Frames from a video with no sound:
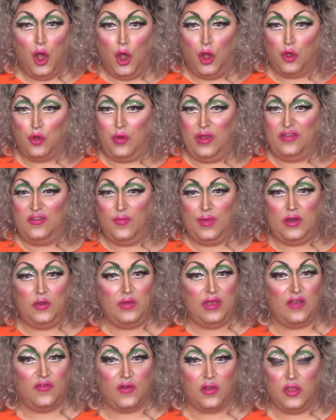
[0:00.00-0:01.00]
queens who've been
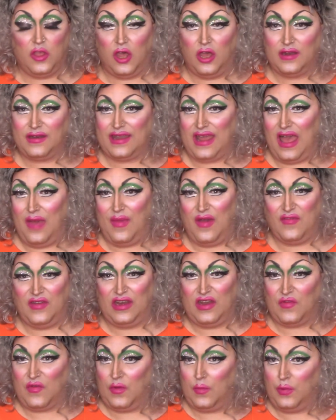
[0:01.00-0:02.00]
doing it for a long time have a
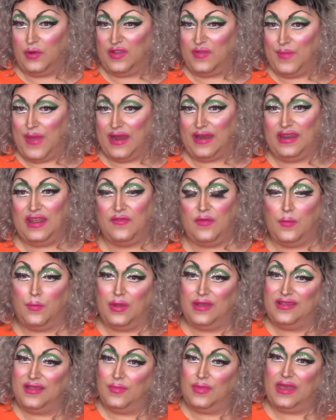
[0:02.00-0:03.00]
different perspective and
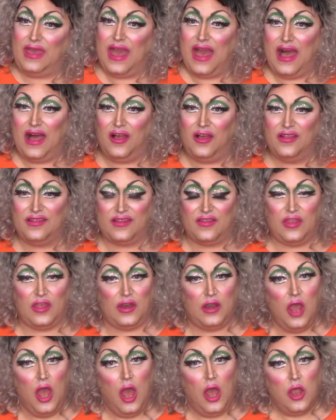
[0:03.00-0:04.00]
bring something else, and
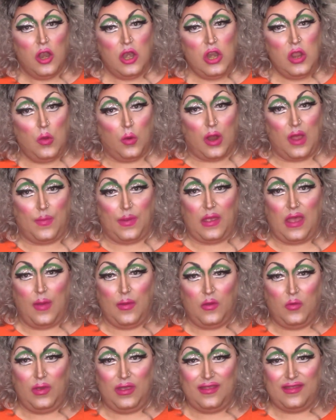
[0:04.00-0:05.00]
then newer
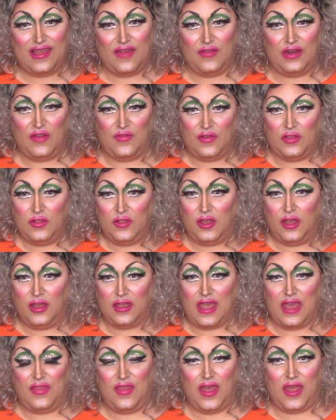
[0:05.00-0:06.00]
up-and-coming queens have a different
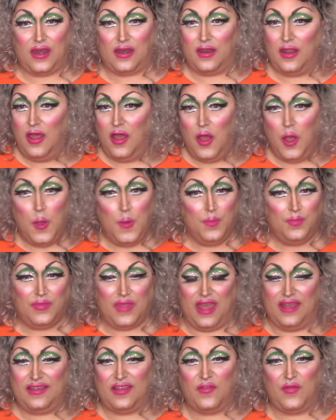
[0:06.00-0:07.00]
look, and then
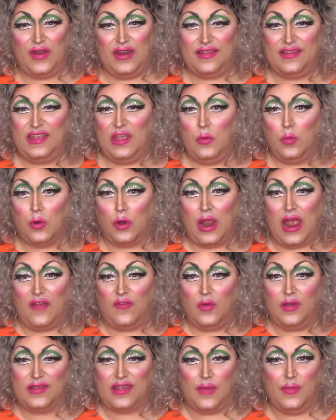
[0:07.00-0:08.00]
it's just fun to see where
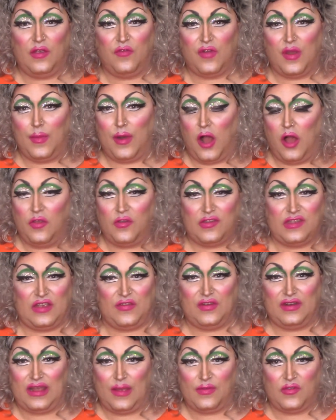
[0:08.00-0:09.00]
everyone's coming from and all those
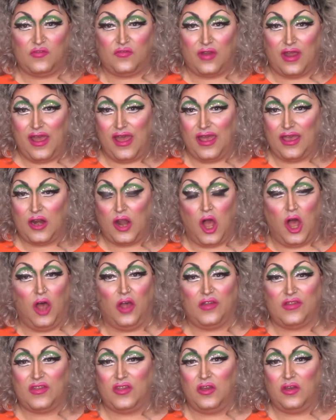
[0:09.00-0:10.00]
different types of drag. And
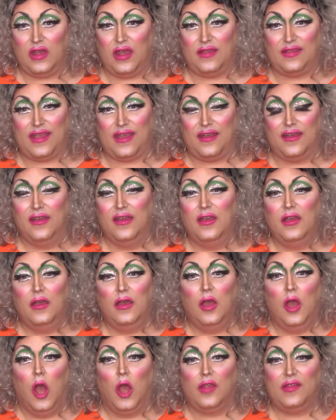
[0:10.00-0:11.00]
also, it's
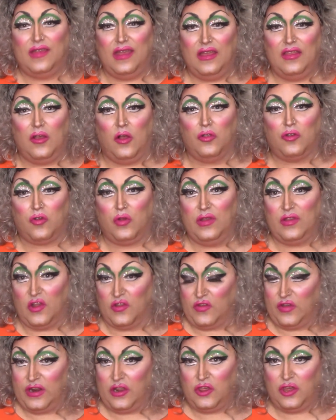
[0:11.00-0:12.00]
seeing the older queens
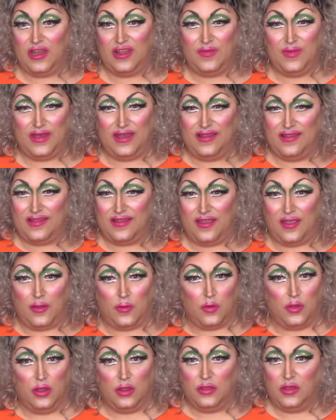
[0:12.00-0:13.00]
also get a chance, because
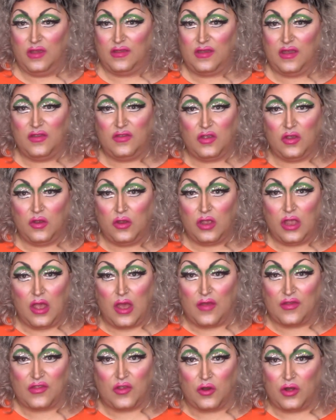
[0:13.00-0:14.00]
just because you're
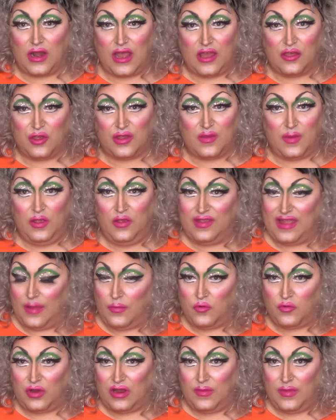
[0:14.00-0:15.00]
a certain age doesn't mean you
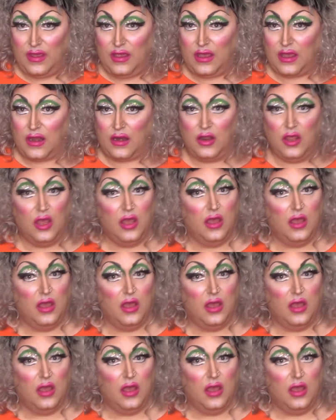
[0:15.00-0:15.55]
stop dreaming. And